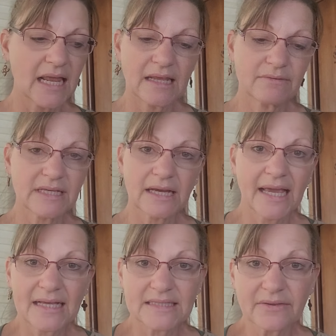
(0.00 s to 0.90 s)
And he was like, "I
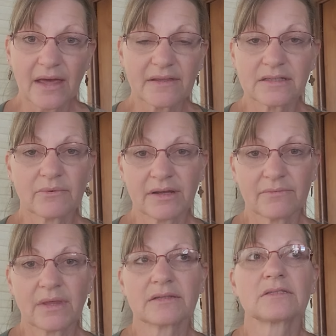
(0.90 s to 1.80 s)
can't seal that. That's not what I.
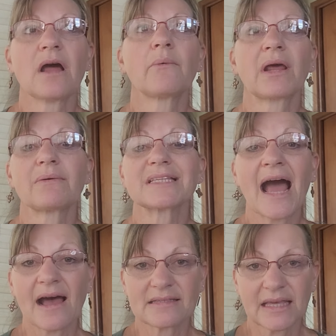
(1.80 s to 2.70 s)
That's not what I was
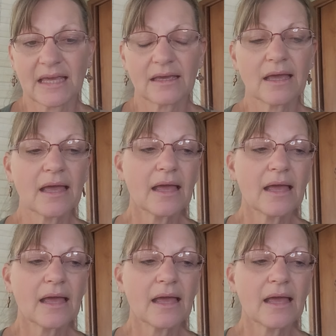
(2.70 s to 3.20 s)
asking."